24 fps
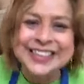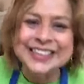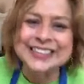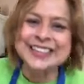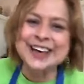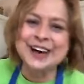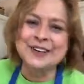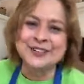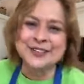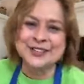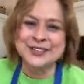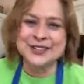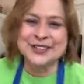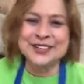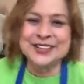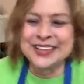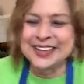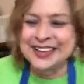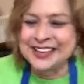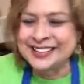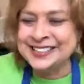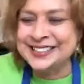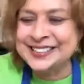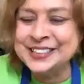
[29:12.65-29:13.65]
That was your
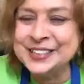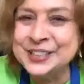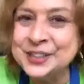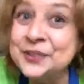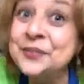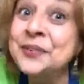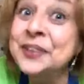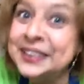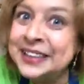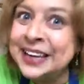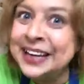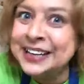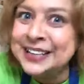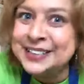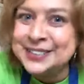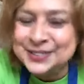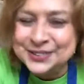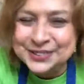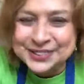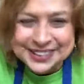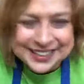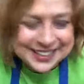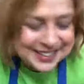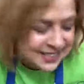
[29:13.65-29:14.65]
guess too? That is who
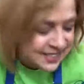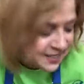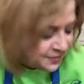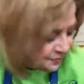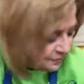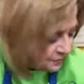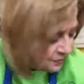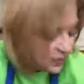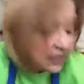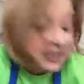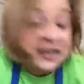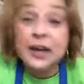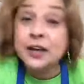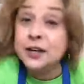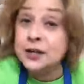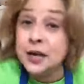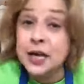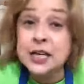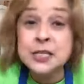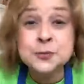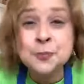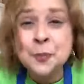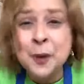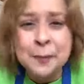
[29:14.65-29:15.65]
it is. Now,
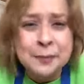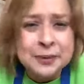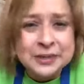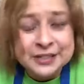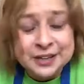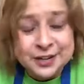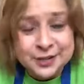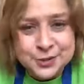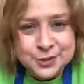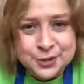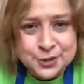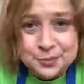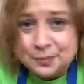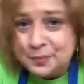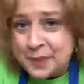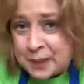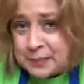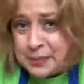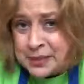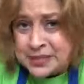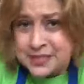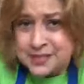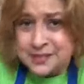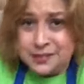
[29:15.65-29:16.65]
it's probably not true. Maybe
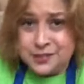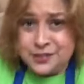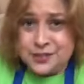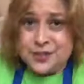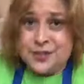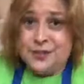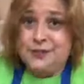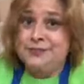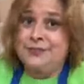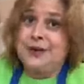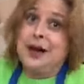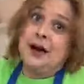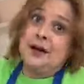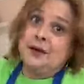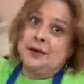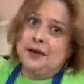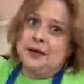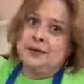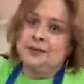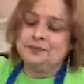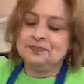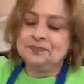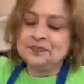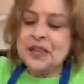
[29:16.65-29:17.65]
it's not true. I don't
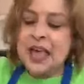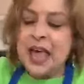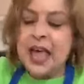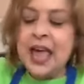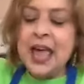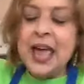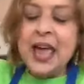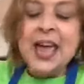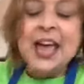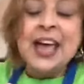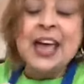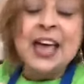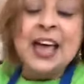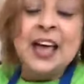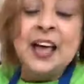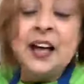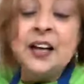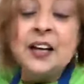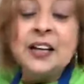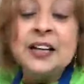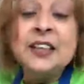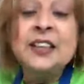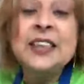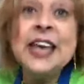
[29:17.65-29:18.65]
know.
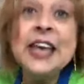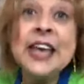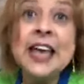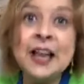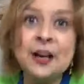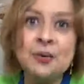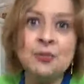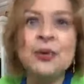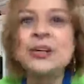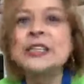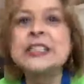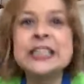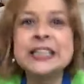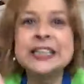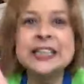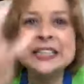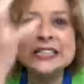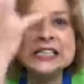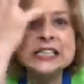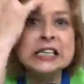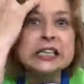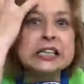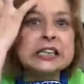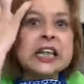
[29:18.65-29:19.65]
Then we did this
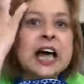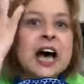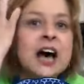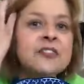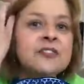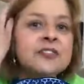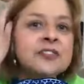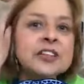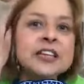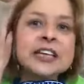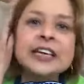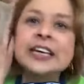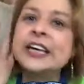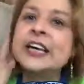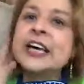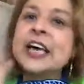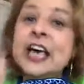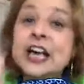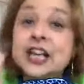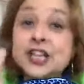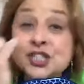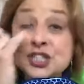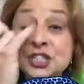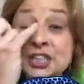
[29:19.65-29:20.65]
lovely,
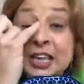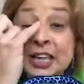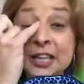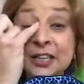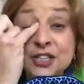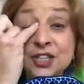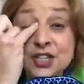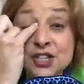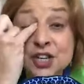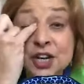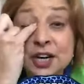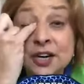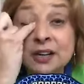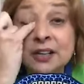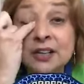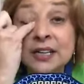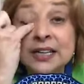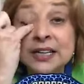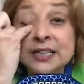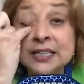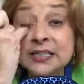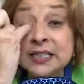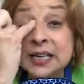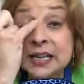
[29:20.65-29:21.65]
that Sherilyn
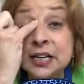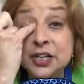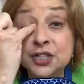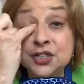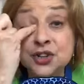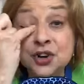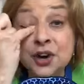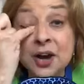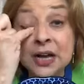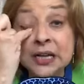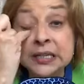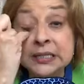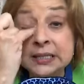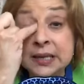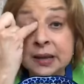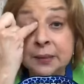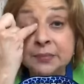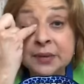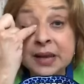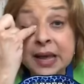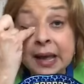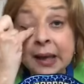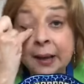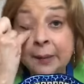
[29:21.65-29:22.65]
is going to try
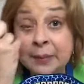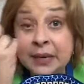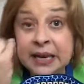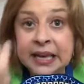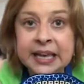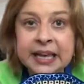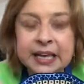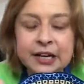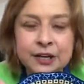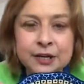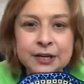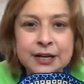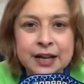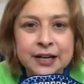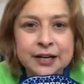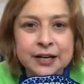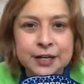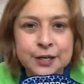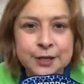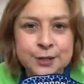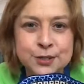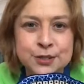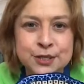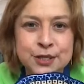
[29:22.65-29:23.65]
someday. I'm going to get her down to
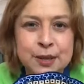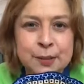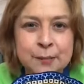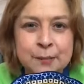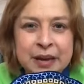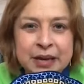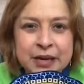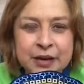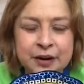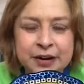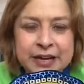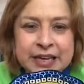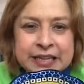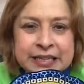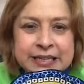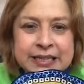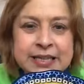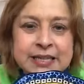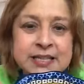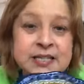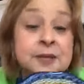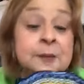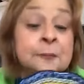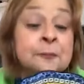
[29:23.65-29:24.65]
Houston and make her eat
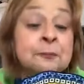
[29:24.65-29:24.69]
this.